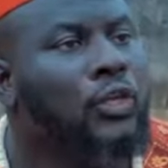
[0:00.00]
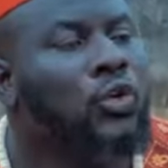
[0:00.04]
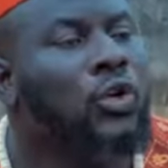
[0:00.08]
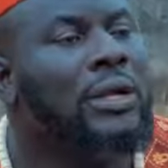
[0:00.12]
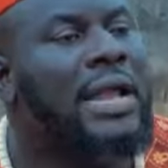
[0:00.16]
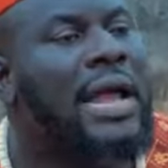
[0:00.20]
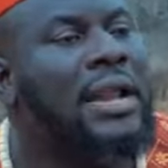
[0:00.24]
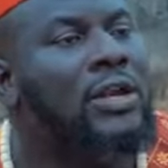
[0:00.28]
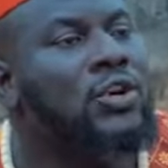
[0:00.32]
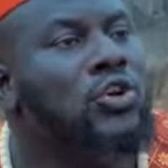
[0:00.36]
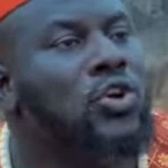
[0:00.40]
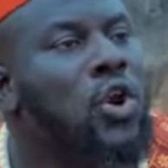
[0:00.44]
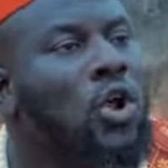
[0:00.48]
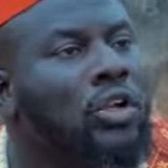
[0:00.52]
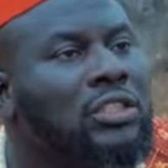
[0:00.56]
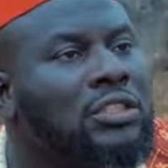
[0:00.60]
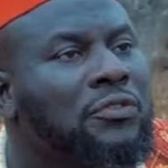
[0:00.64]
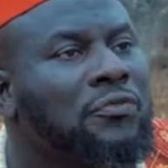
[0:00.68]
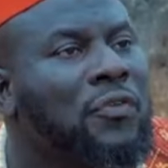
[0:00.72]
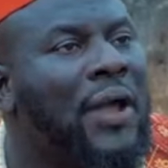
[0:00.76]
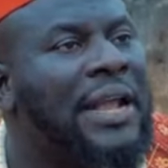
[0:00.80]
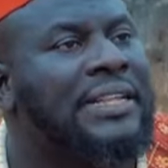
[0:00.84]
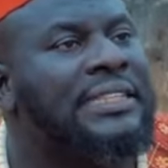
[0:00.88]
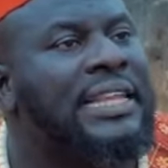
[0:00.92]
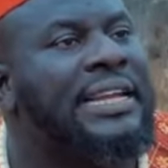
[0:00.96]
You
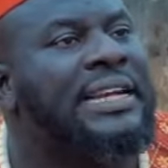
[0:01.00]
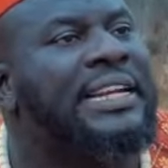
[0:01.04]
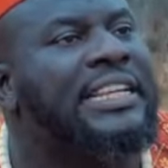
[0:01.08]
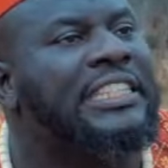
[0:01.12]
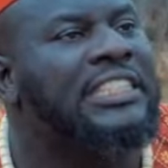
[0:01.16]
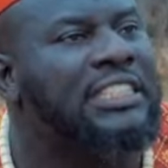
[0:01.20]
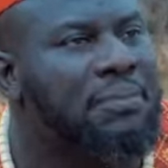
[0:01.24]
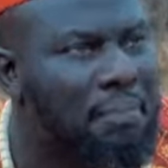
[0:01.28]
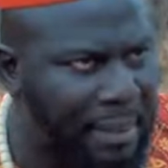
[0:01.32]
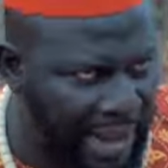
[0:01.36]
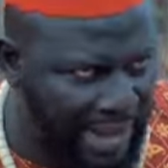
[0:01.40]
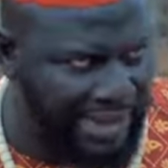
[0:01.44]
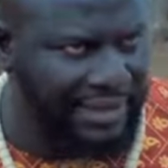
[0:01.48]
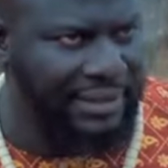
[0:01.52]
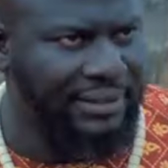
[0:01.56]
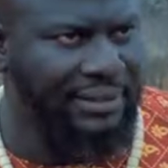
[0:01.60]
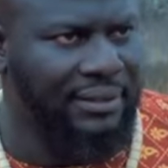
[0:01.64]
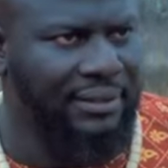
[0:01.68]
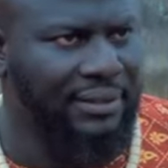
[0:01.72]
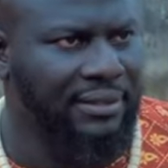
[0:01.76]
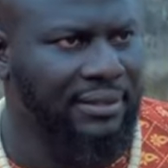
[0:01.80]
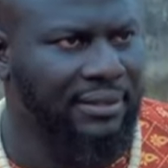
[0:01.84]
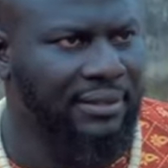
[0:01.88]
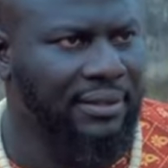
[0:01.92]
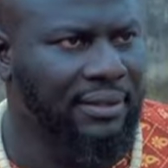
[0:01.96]
cannot fight a rich man.
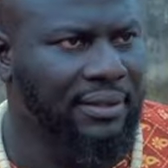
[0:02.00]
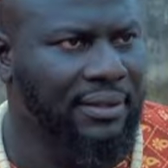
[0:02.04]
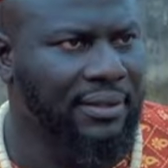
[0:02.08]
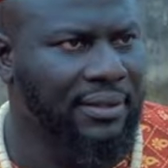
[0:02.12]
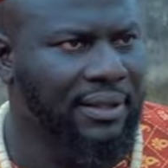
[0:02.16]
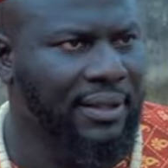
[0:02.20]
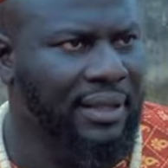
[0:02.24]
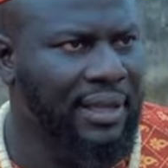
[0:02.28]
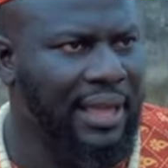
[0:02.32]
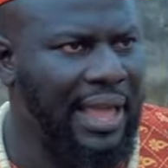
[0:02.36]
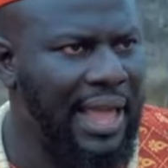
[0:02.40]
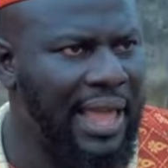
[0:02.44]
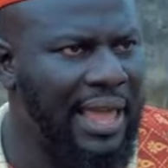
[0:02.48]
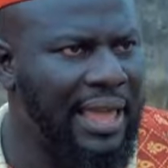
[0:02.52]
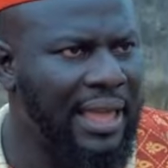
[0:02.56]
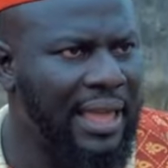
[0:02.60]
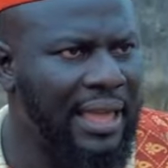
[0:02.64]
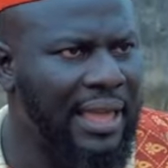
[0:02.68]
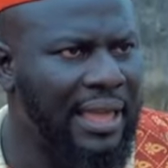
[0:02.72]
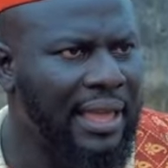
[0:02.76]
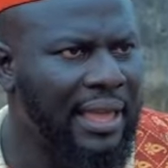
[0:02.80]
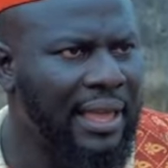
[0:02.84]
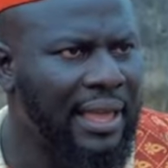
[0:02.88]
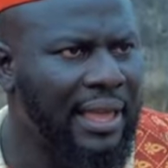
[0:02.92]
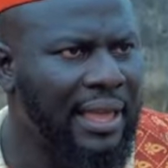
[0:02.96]
Eh?
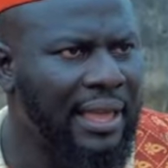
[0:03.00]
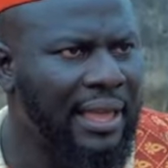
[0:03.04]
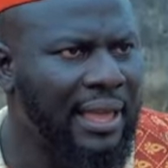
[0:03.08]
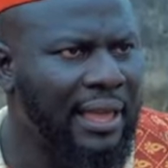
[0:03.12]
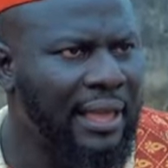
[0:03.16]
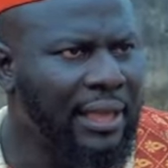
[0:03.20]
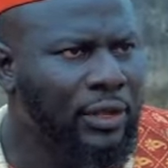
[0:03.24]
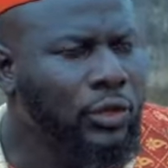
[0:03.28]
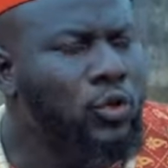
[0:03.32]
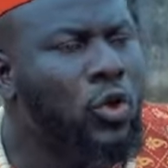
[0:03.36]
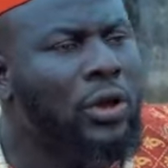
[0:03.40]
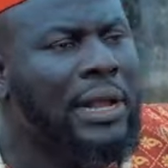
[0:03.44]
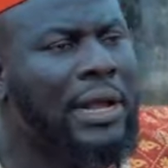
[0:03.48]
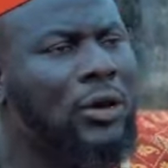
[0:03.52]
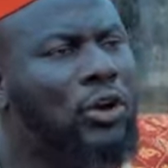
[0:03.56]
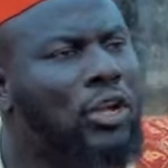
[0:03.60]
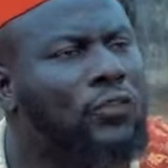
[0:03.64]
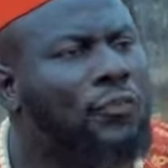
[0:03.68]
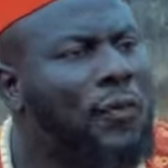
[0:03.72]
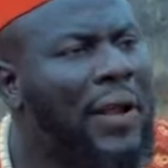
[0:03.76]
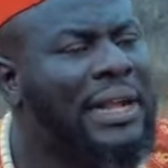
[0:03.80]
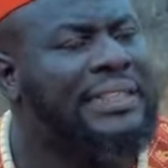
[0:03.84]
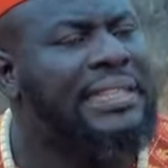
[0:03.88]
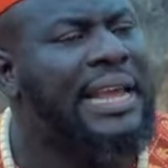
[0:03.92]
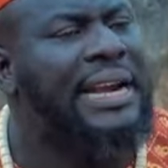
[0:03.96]
You
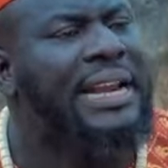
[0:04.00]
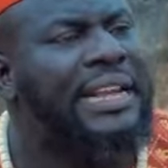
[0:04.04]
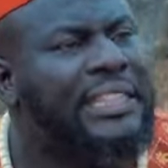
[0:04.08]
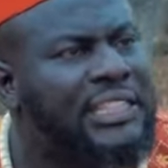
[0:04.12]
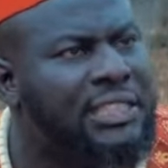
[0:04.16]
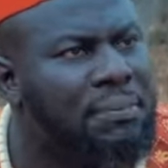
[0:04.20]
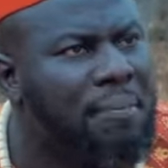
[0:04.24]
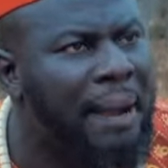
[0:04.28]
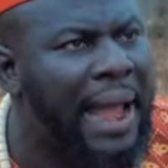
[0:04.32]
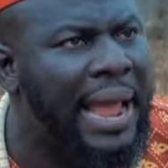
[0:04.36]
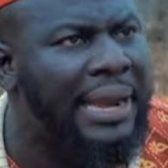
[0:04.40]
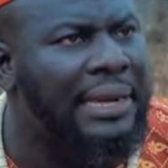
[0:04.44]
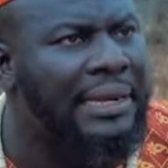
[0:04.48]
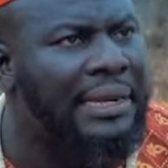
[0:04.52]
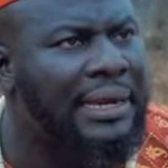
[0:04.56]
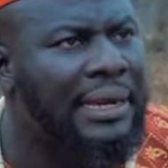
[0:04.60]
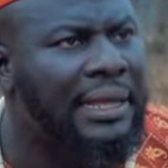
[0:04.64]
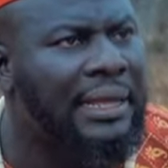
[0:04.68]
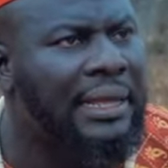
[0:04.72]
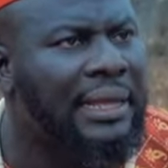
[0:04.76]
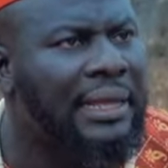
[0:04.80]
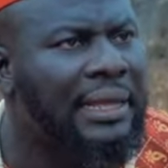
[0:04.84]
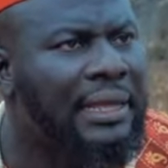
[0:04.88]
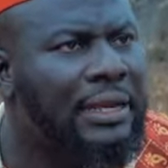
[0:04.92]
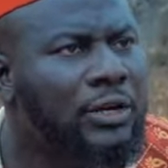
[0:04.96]
cannot fight a rich man.
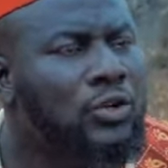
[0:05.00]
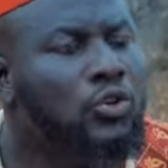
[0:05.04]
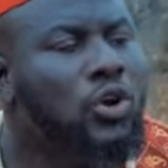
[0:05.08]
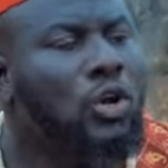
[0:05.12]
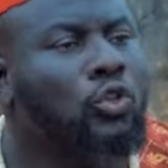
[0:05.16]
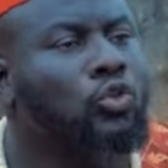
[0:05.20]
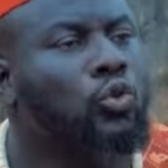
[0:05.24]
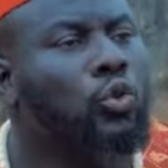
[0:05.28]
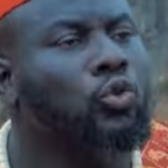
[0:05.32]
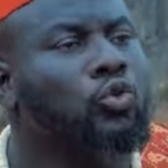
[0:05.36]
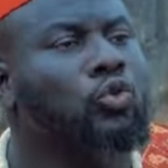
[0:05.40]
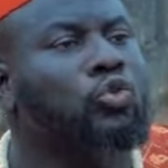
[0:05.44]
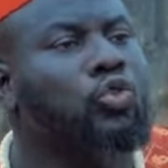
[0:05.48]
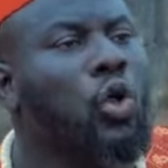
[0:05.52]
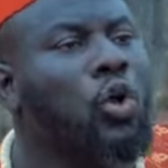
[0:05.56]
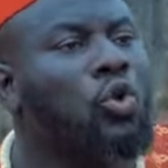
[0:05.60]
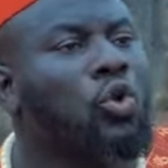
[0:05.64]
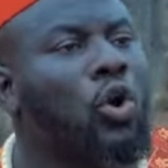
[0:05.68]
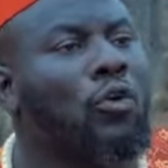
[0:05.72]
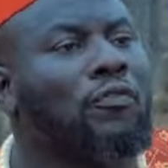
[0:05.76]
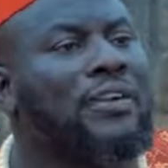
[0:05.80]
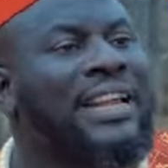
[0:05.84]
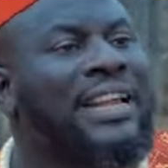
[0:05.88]
Not to talk